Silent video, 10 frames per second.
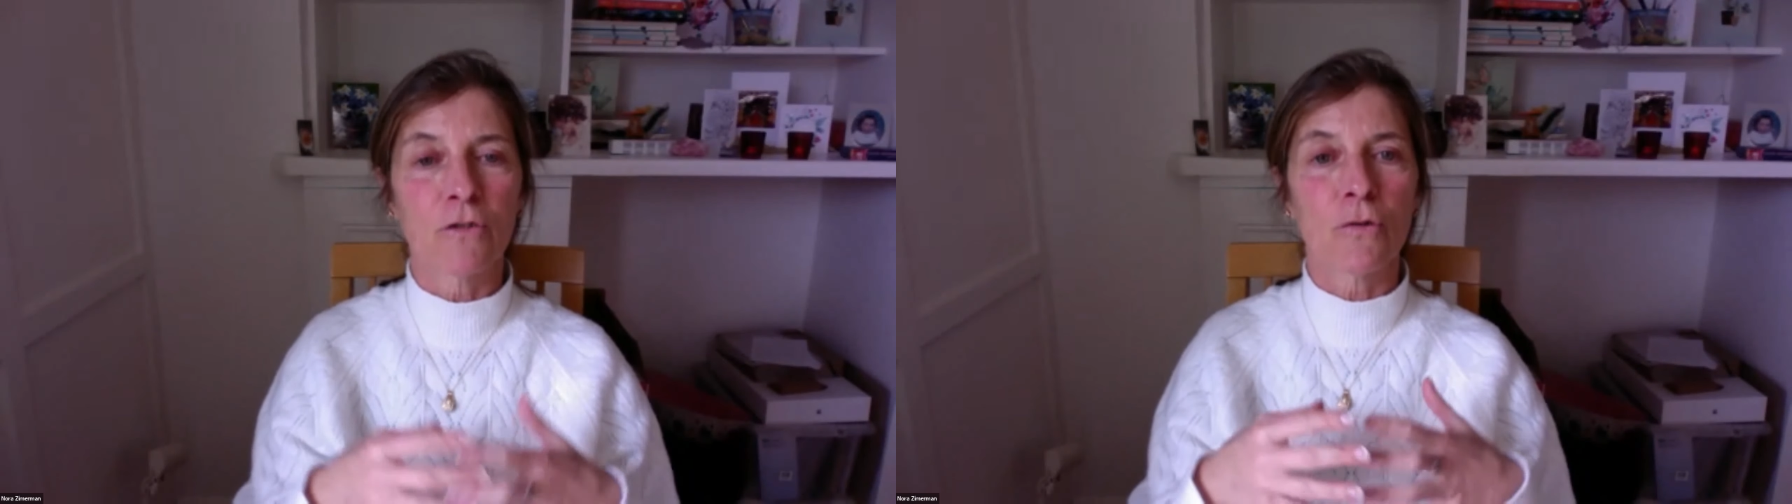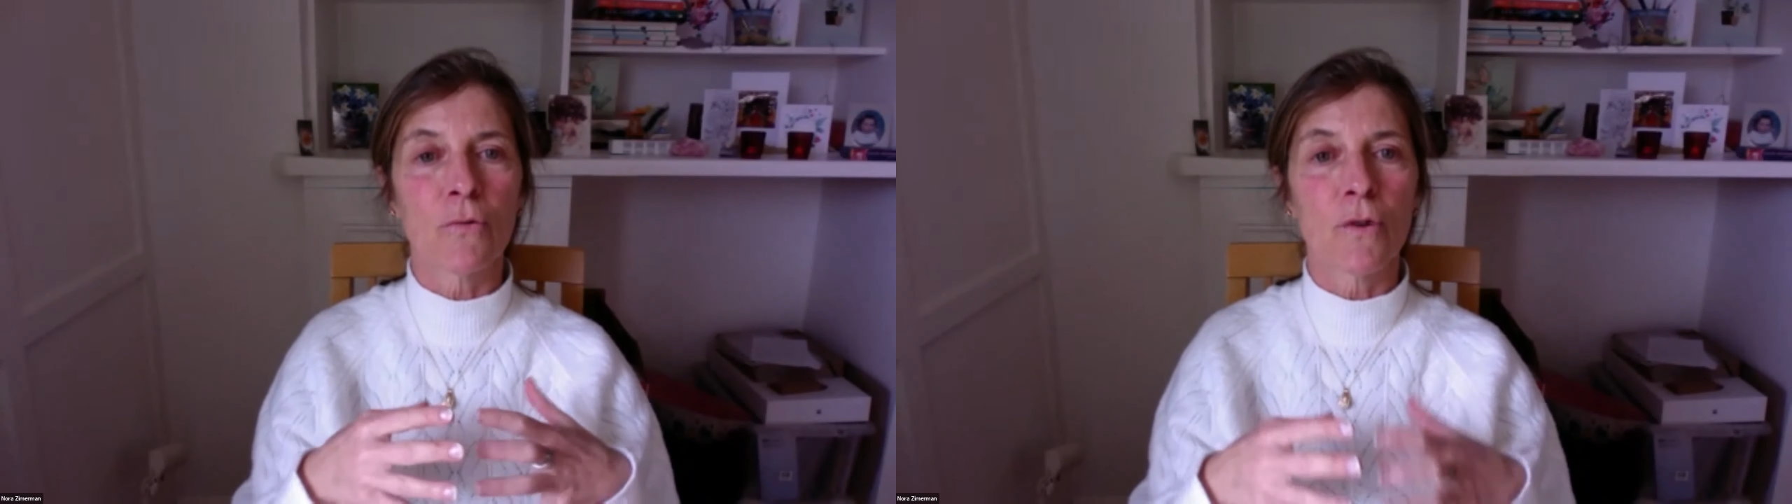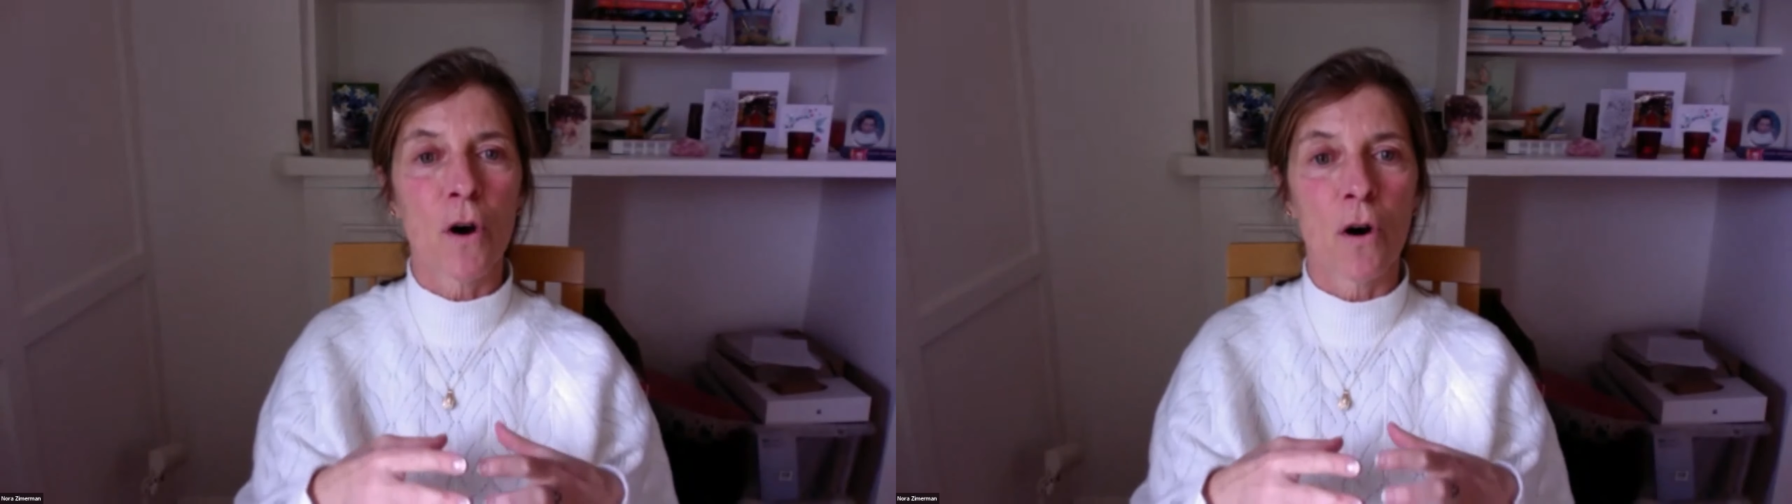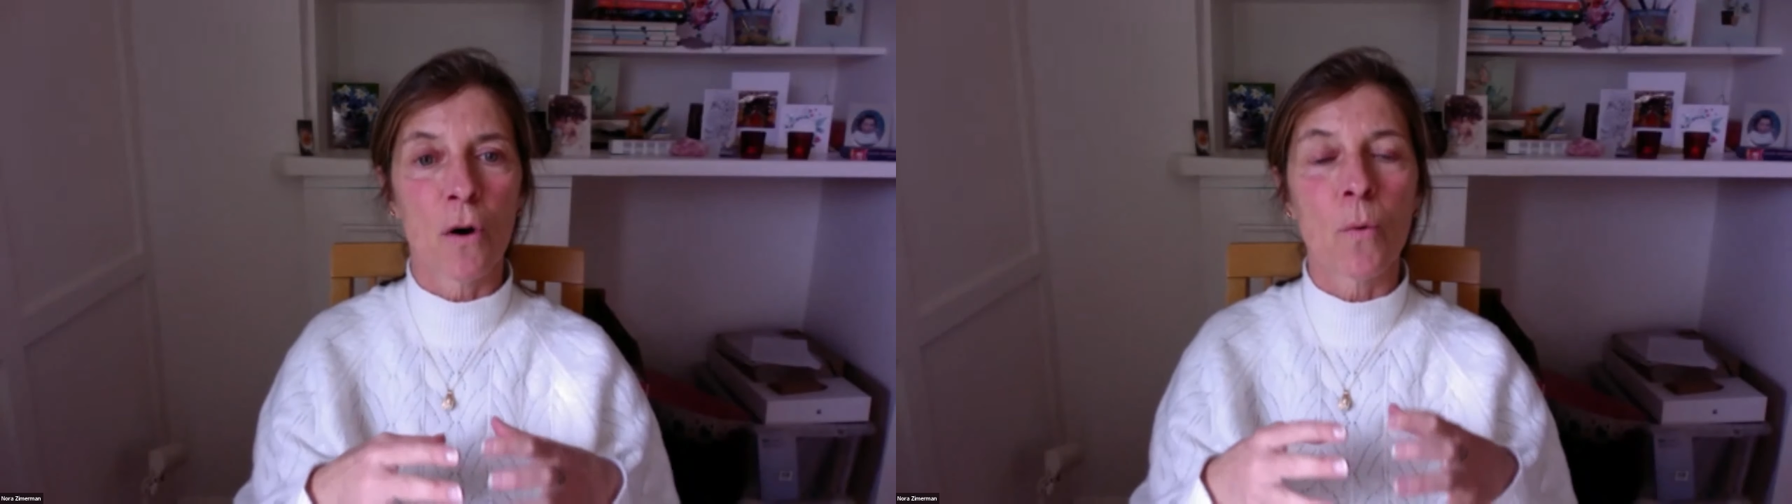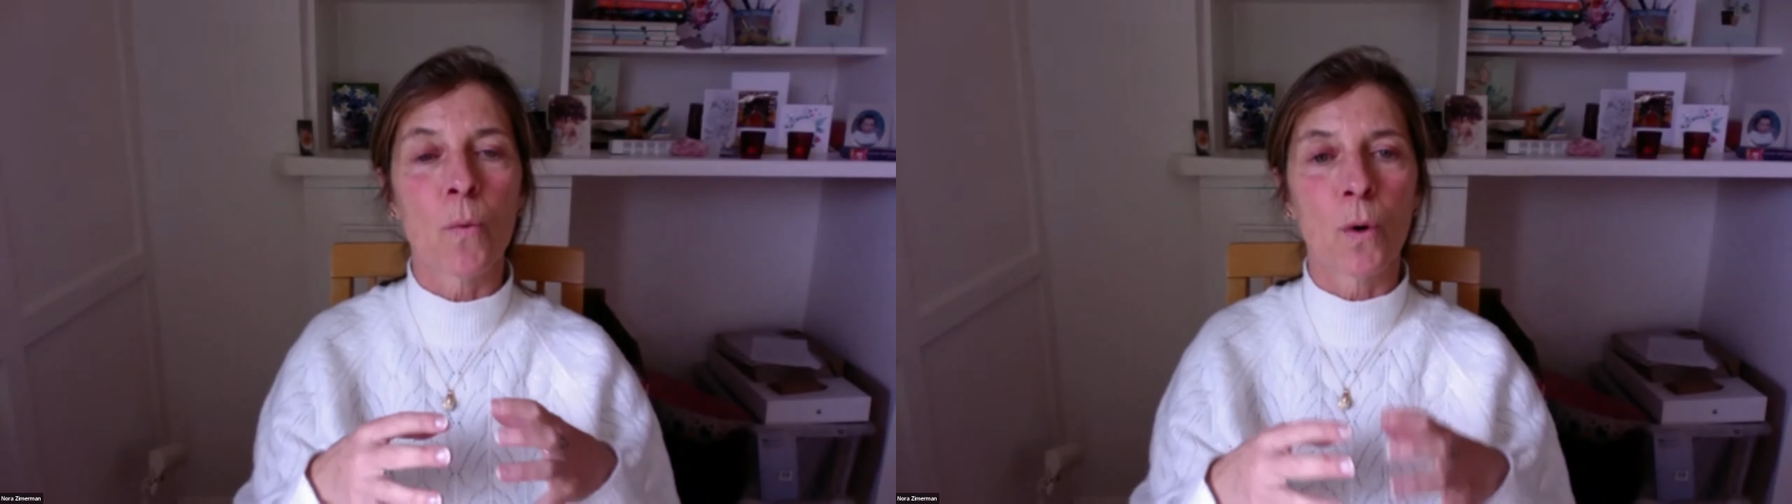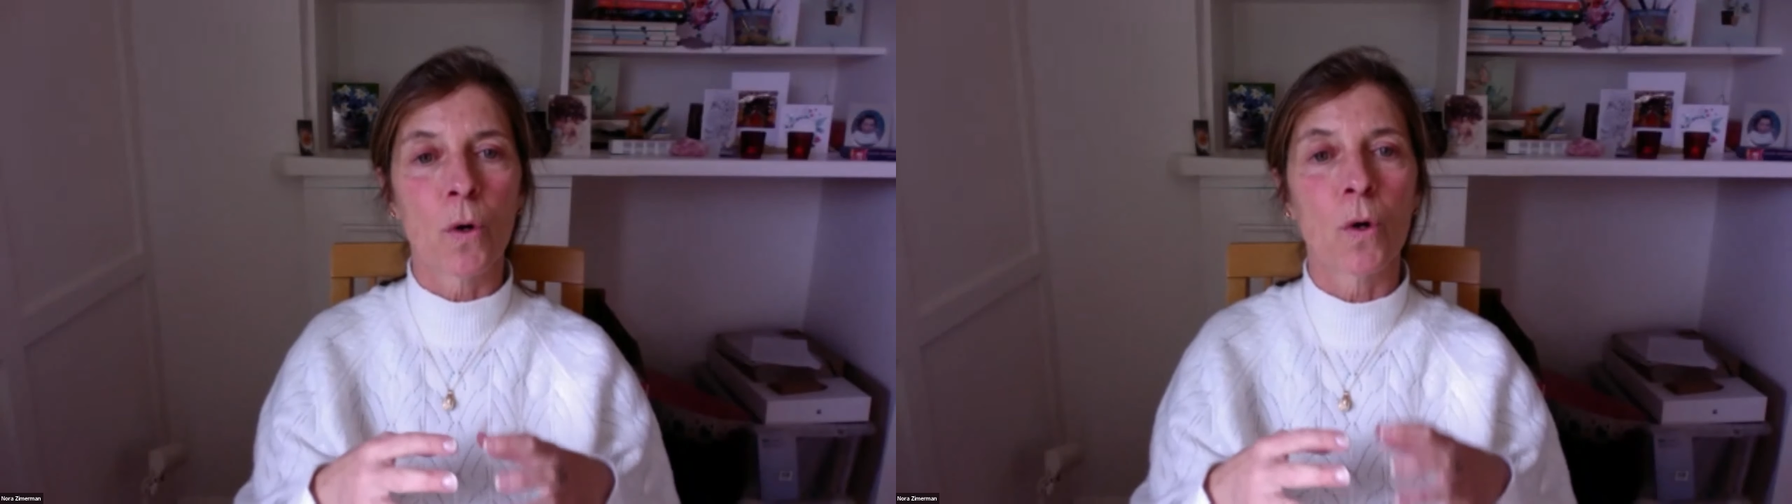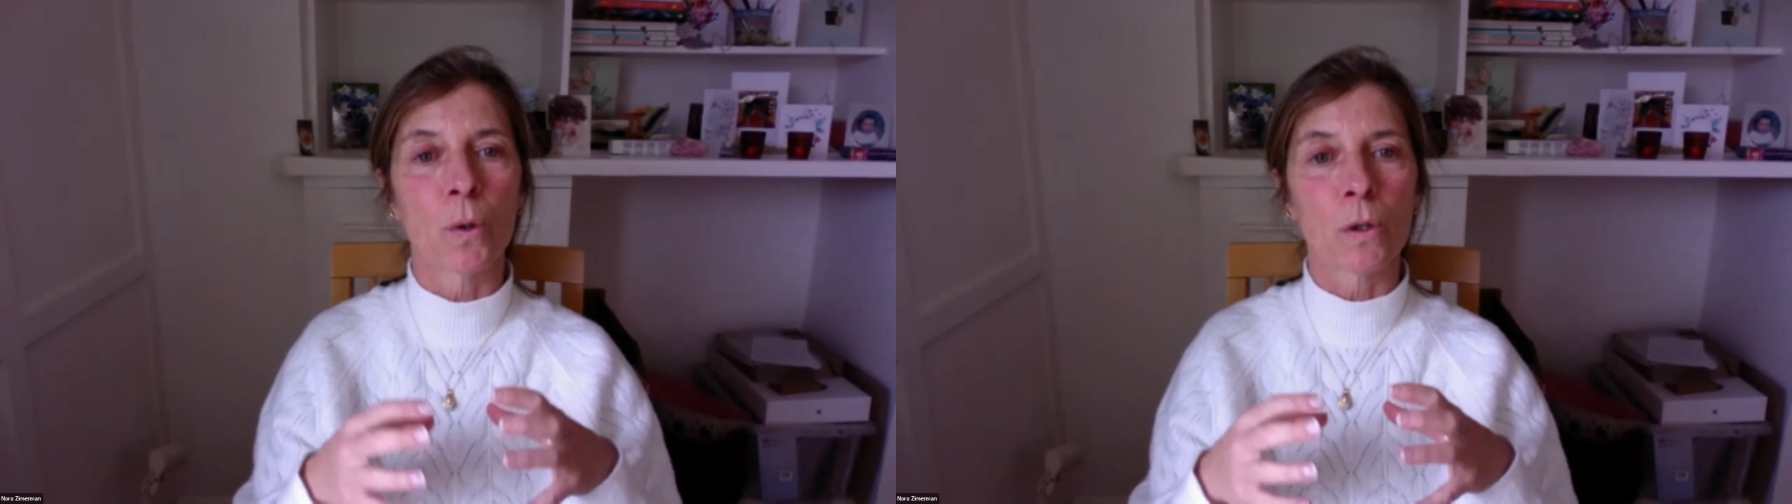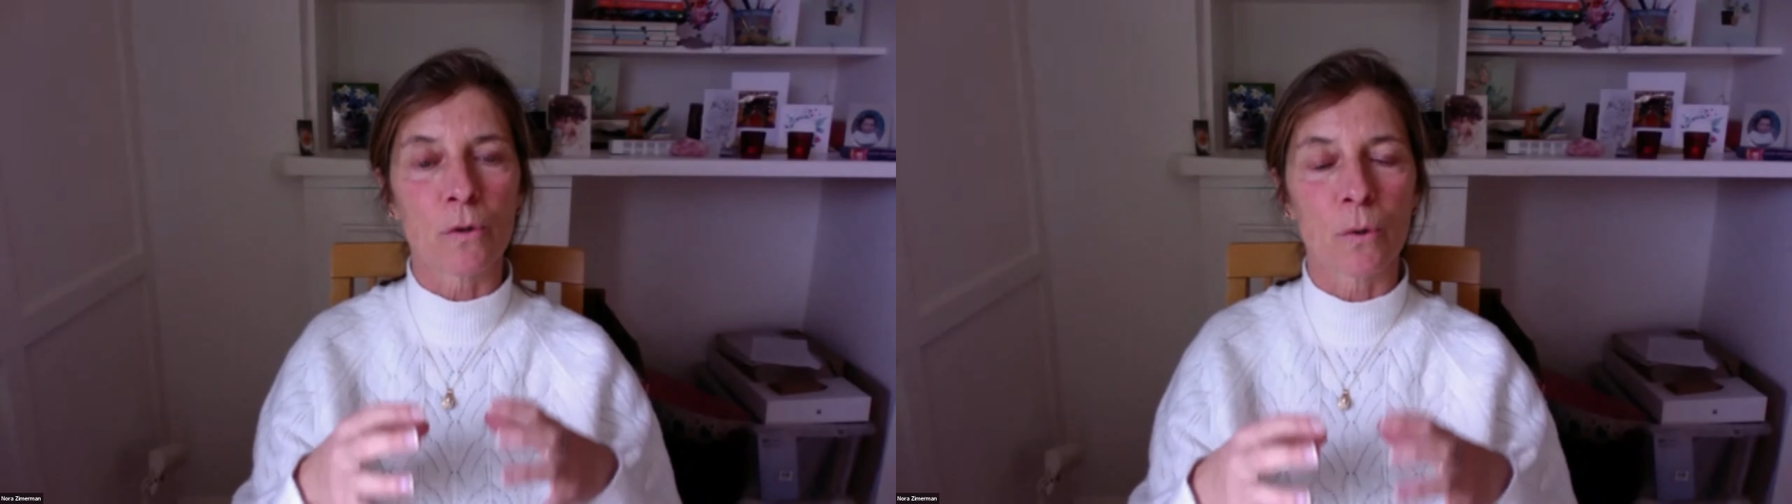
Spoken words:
to know what calls